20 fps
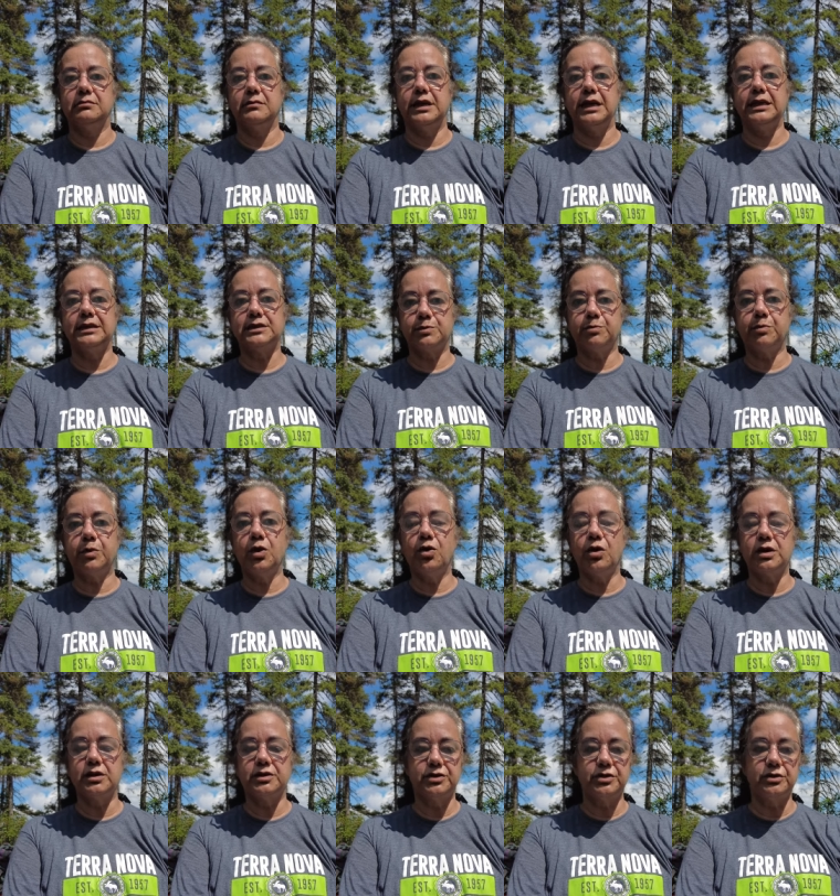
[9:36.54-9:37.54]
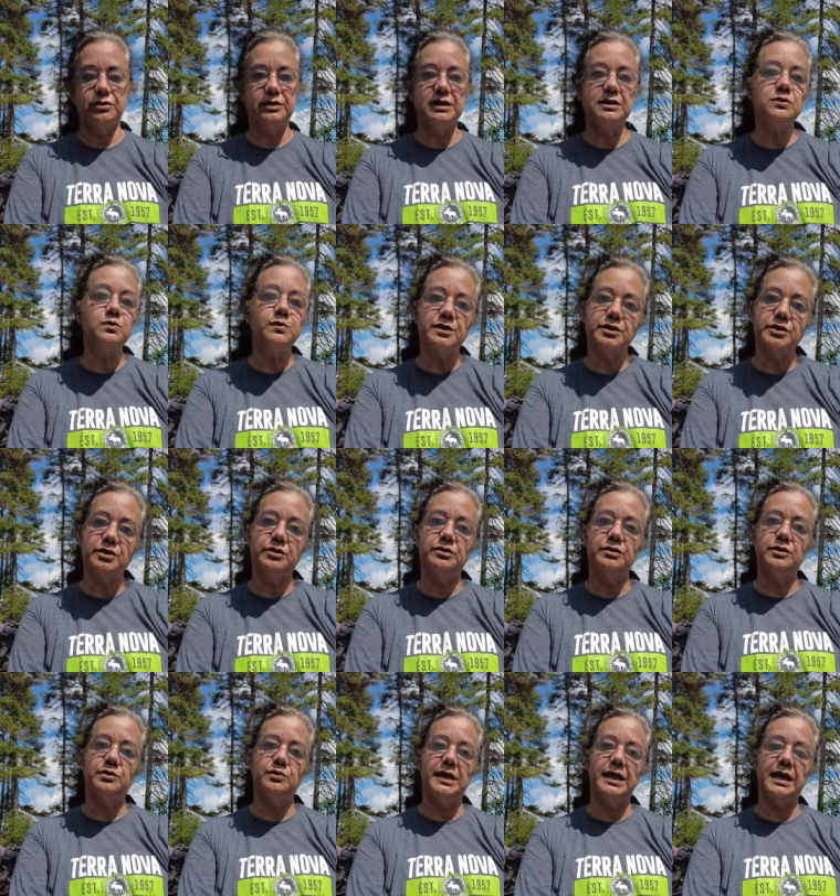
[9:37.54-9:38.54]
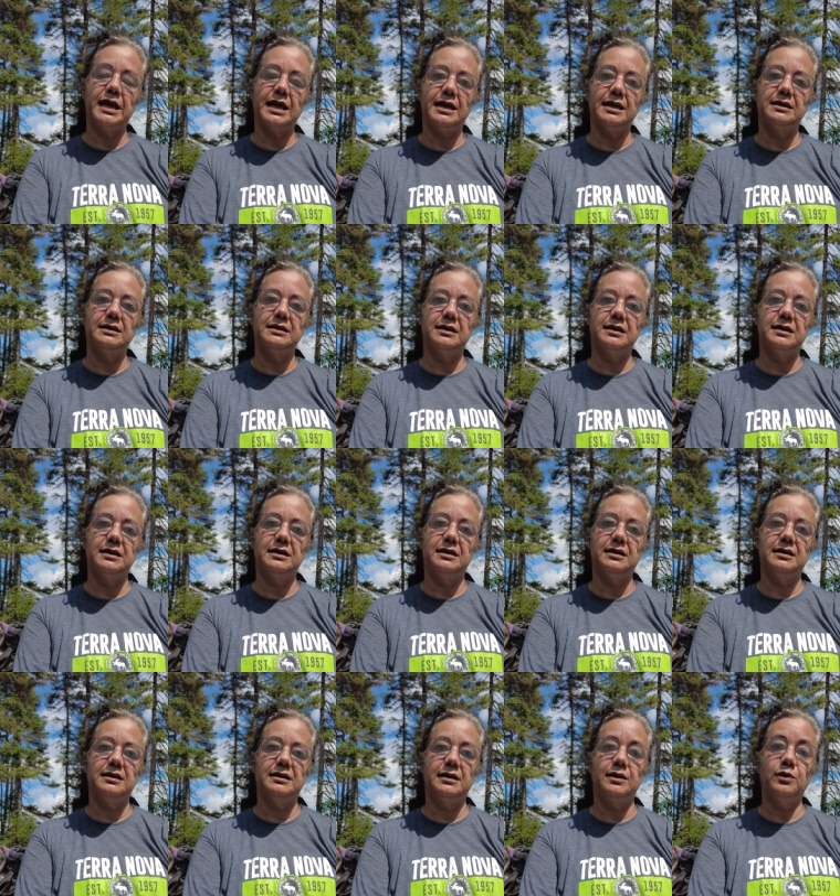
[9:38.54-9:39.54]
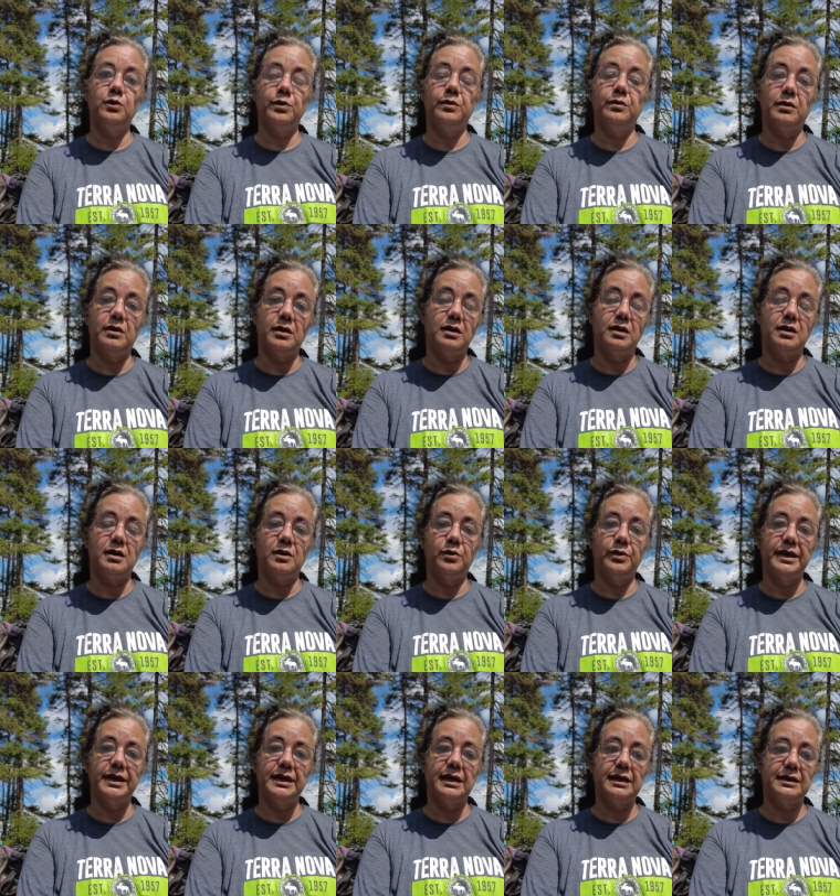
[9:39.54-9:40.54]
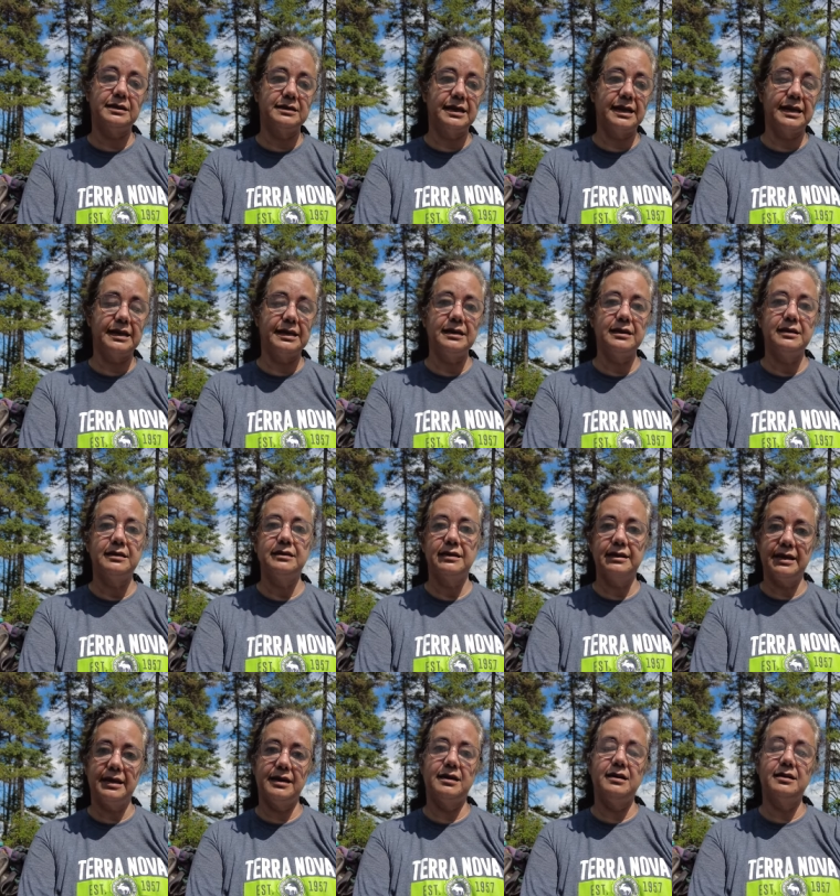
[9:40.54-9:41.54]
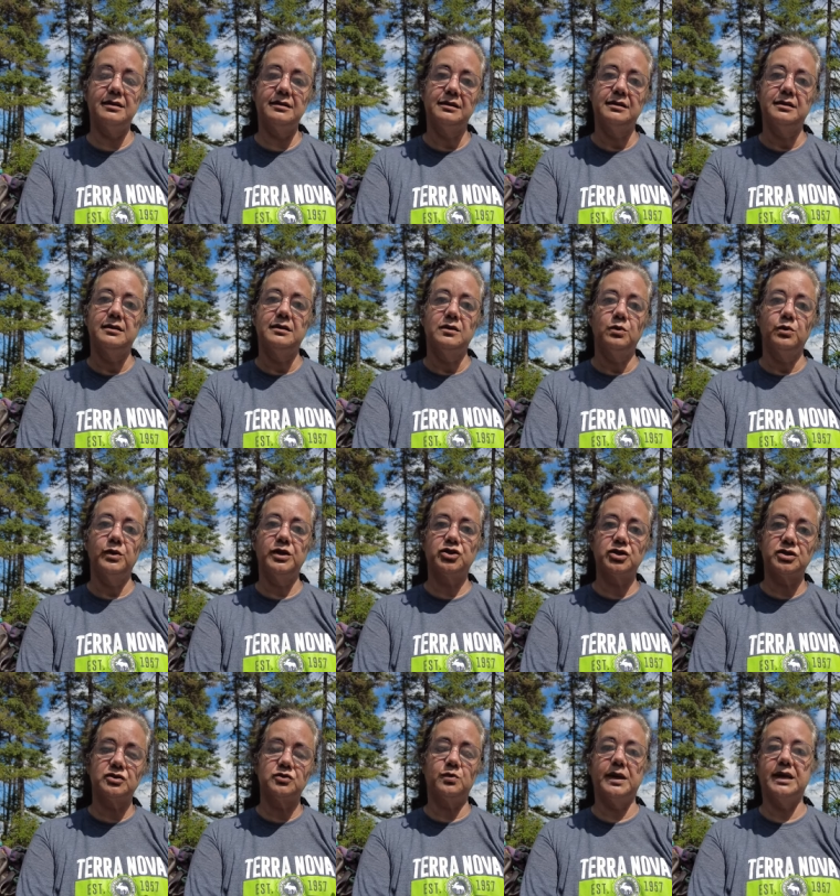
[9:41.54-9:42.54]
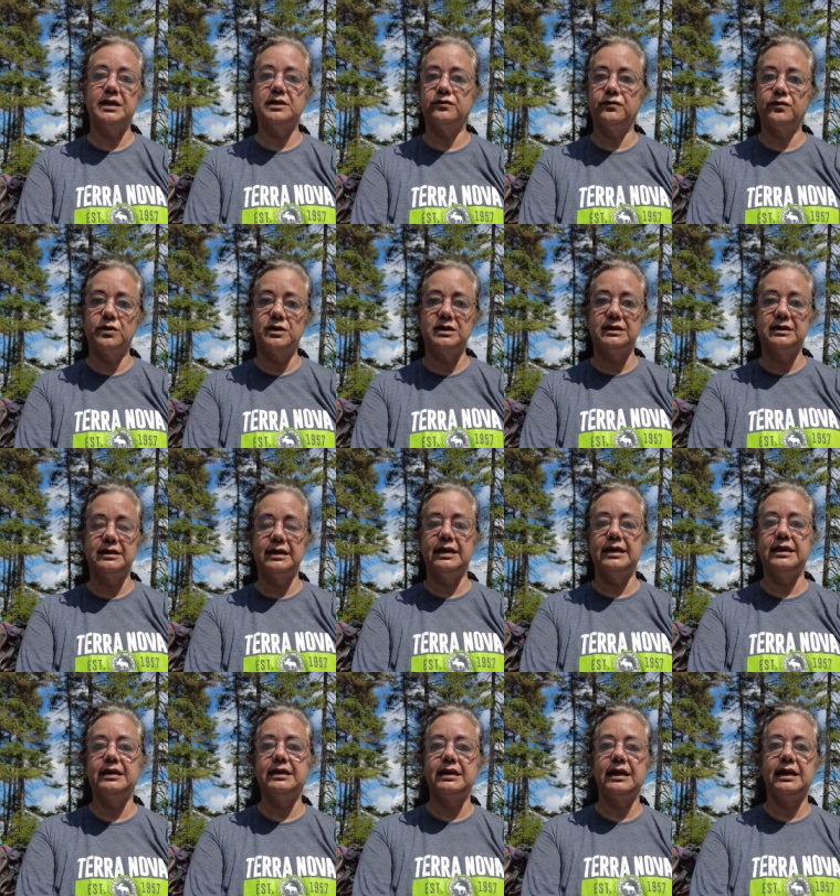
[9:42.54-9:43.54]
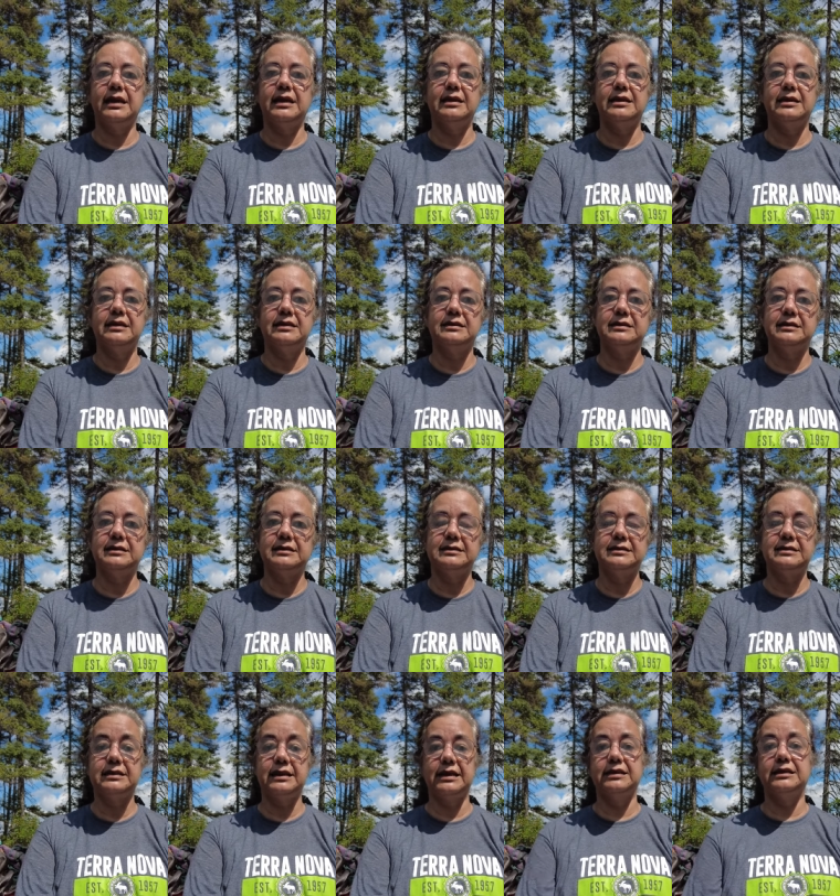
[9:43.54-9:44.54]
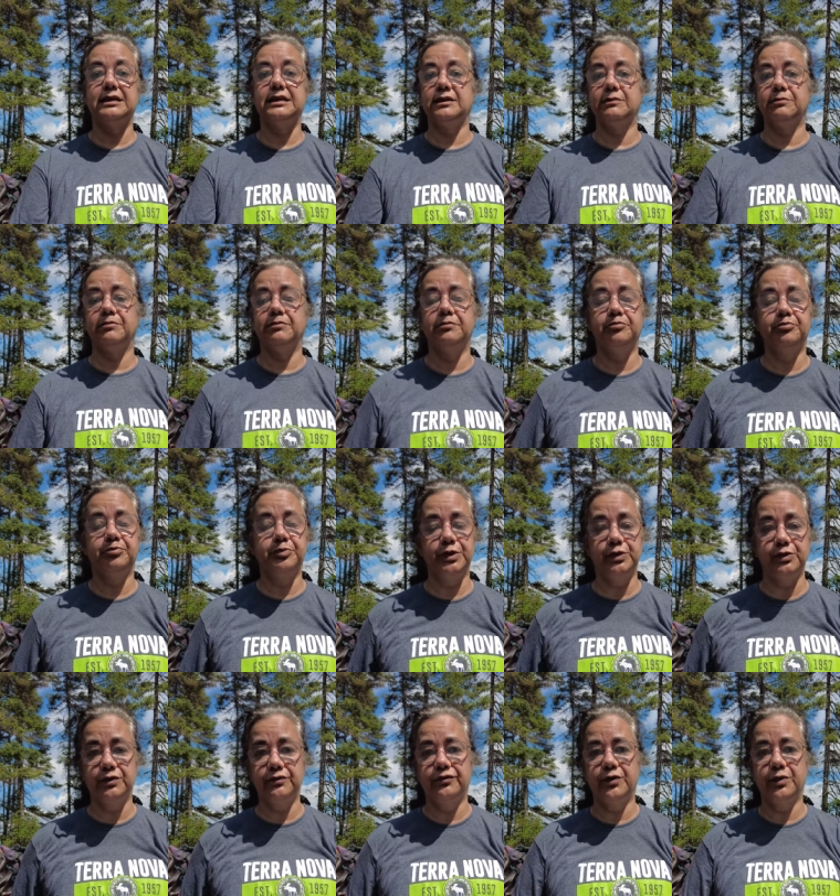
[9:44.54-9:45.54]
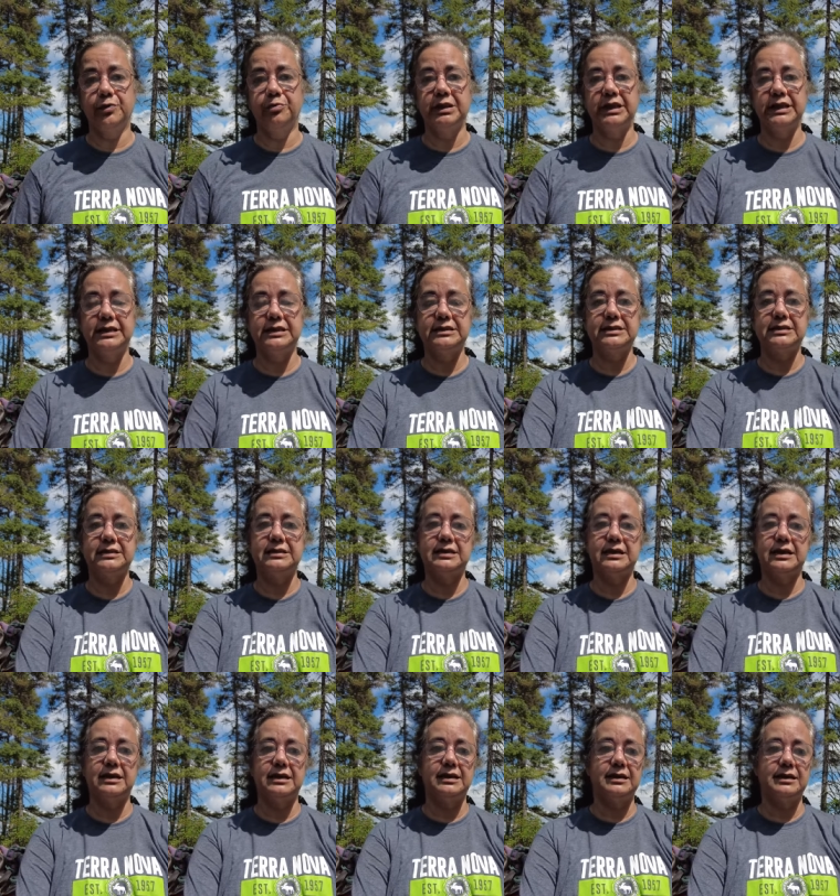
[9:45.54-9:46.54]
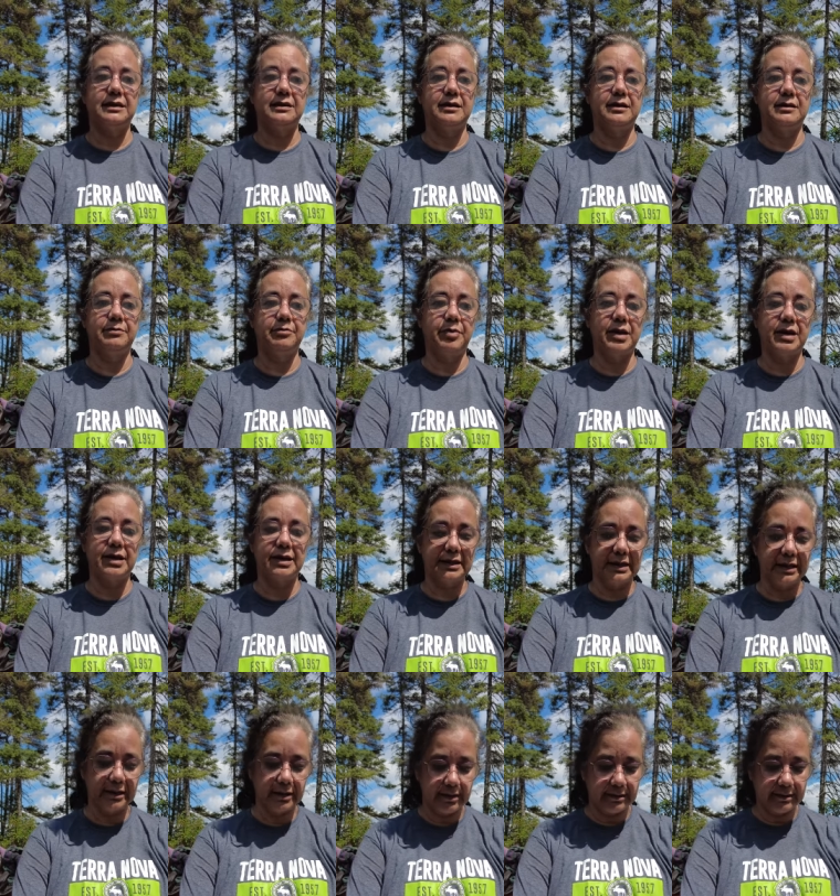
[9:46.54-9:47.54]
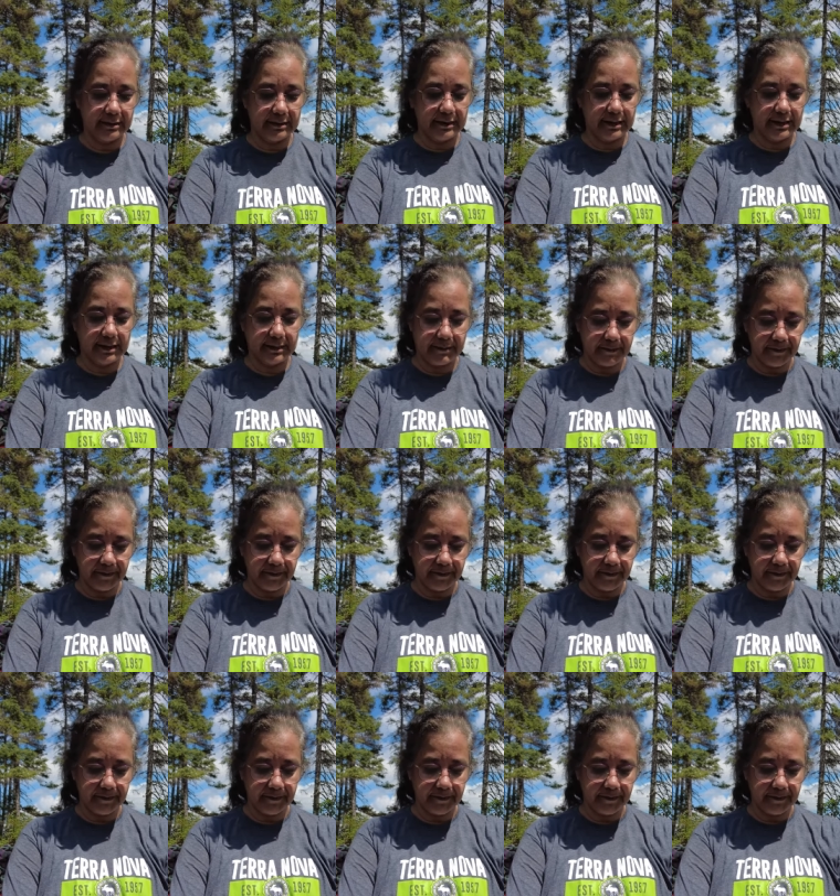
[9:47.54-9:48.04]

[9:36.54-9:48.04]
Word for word: explore so this was good we had uh, a, a weekend day there we just went for the day and stayed at a beautiful place uh, parking uh,